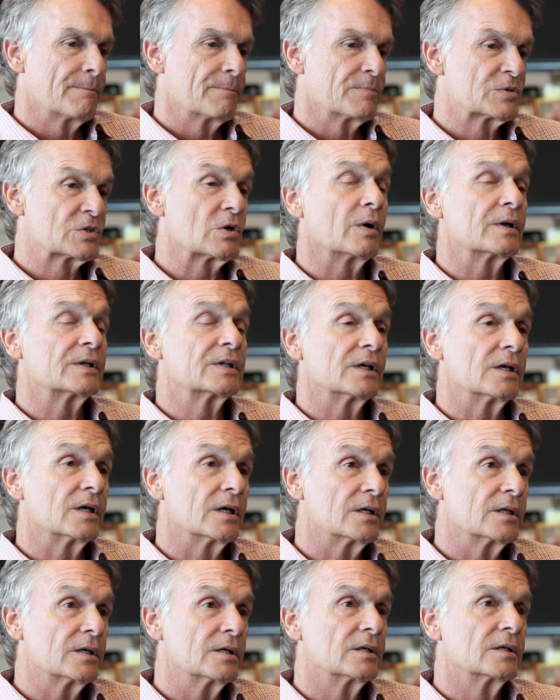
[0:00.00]
So I
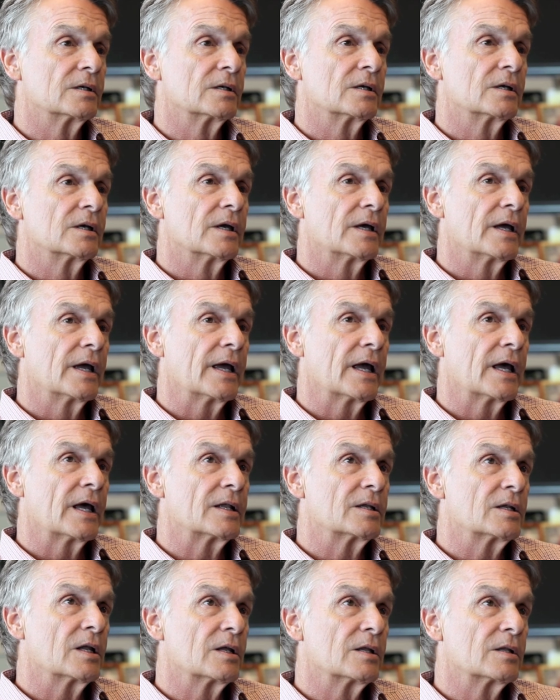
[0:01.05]
did,
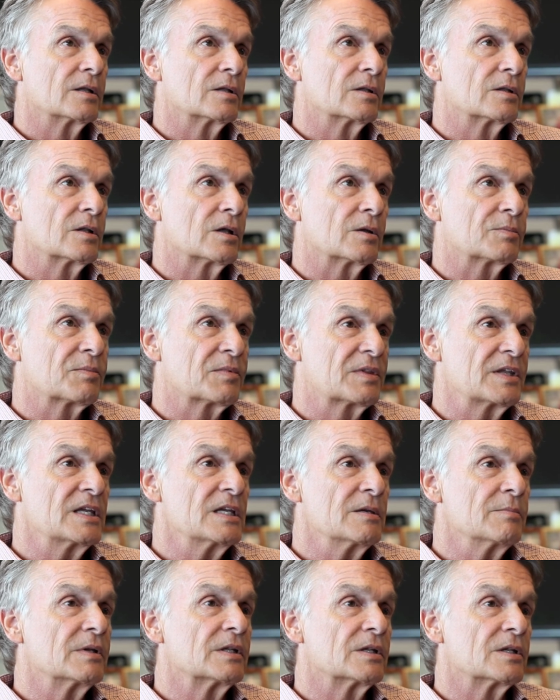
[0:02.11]
and the
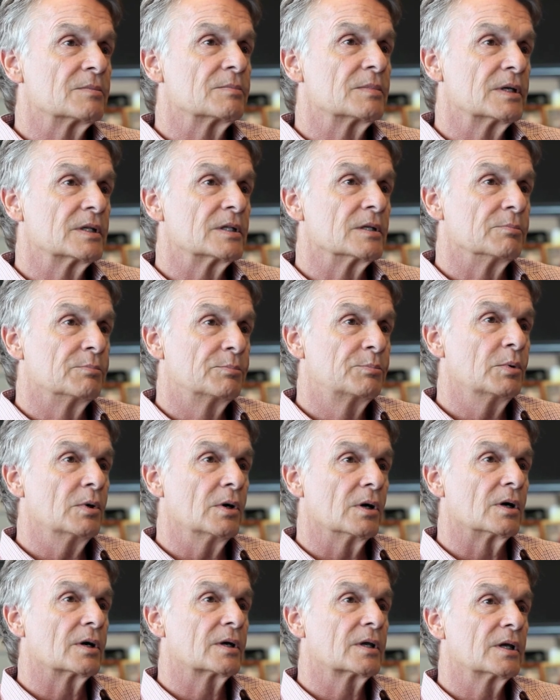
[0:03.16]
theme in the
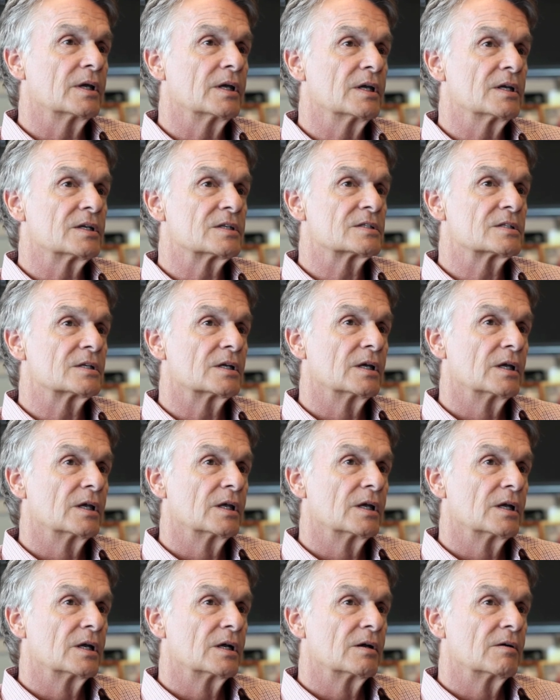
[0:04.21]
book is
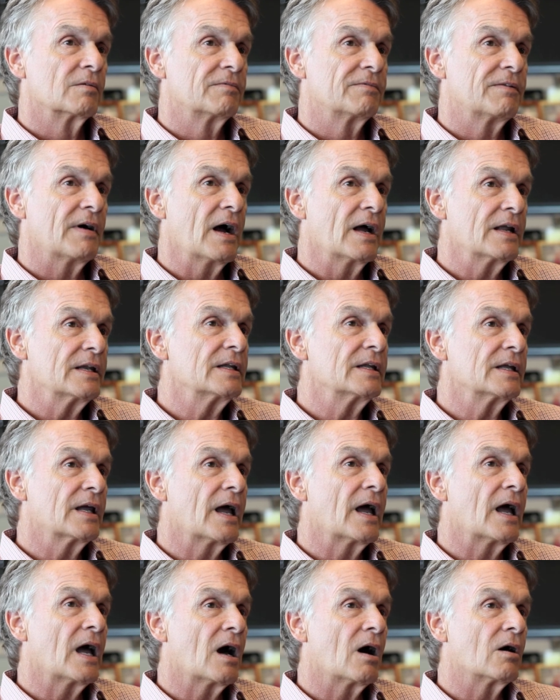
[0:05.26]
finding
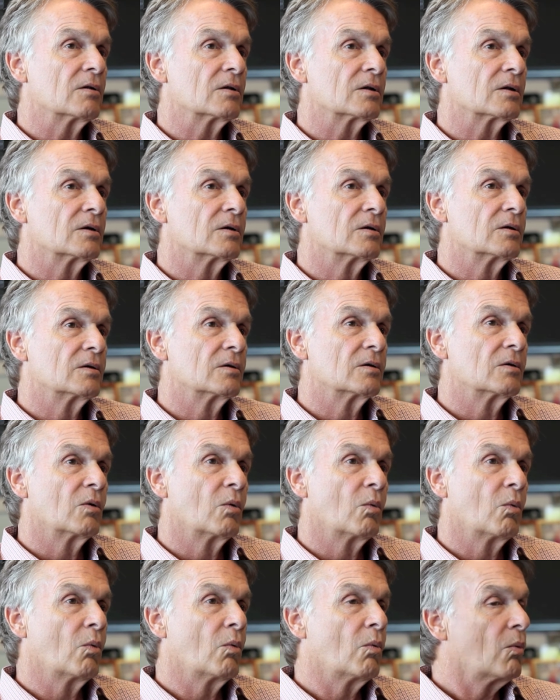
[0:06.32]
out
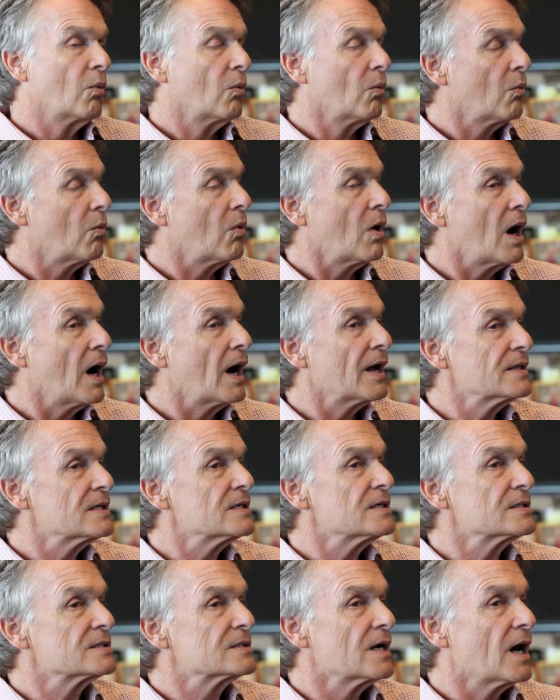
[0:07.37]
why
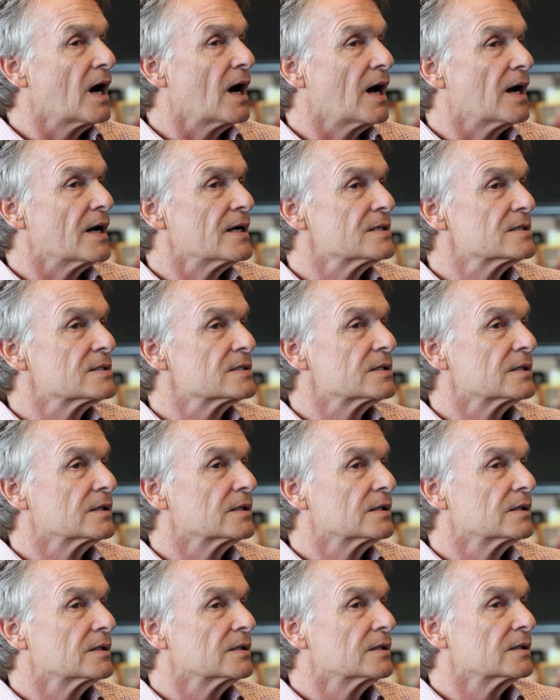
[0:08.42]
these guys
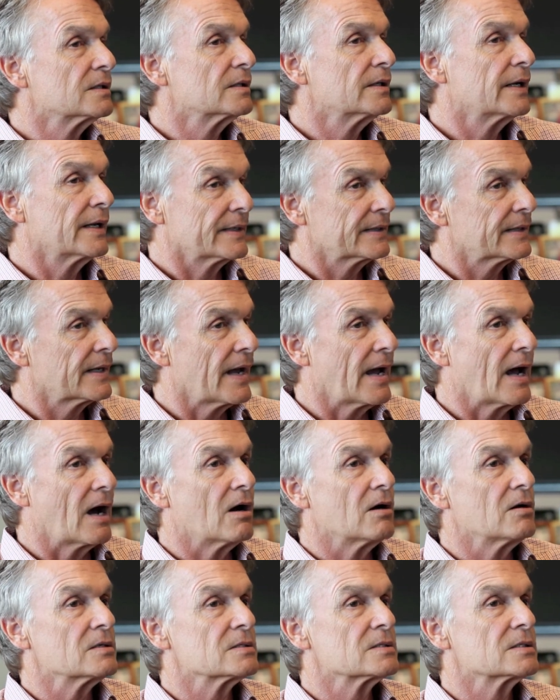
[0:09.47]
and
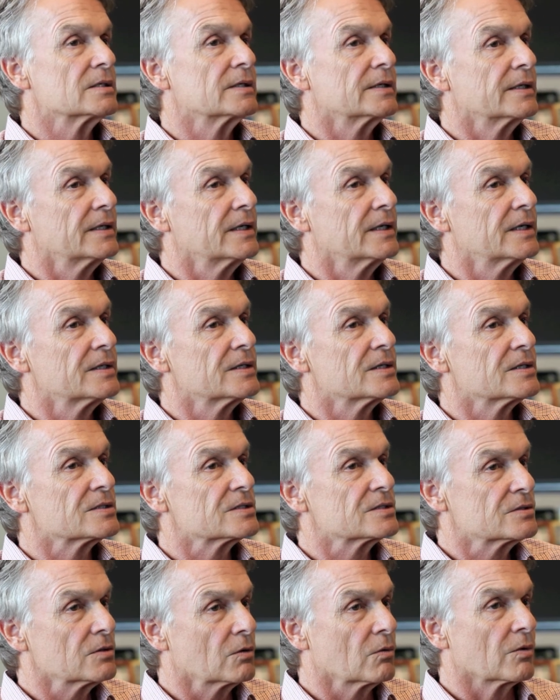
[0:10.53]
gals in the
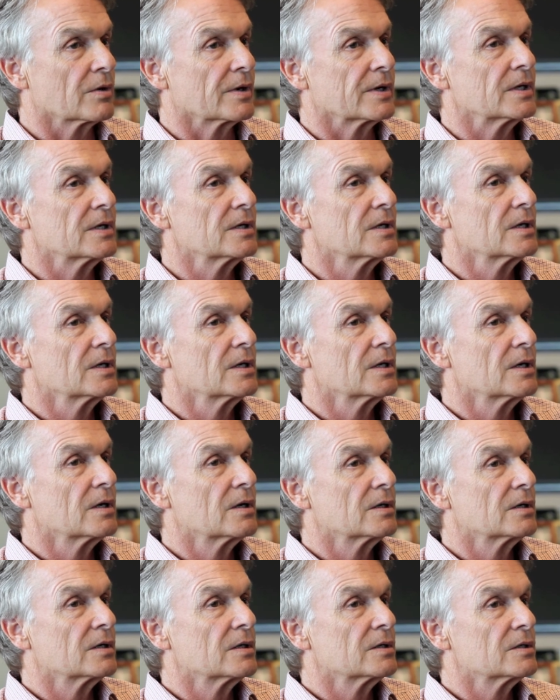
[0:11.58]
story
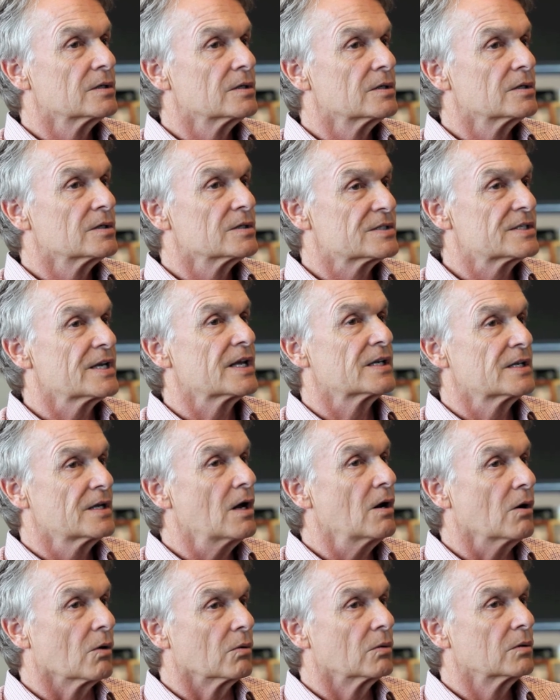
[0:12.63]
said
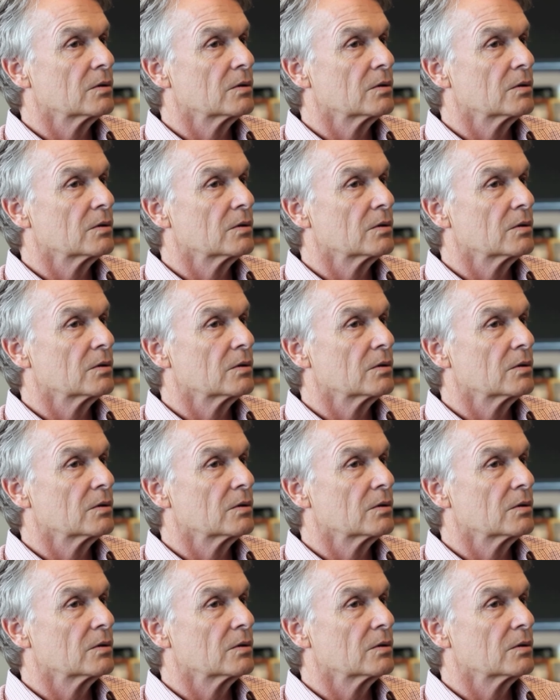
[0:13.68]
no.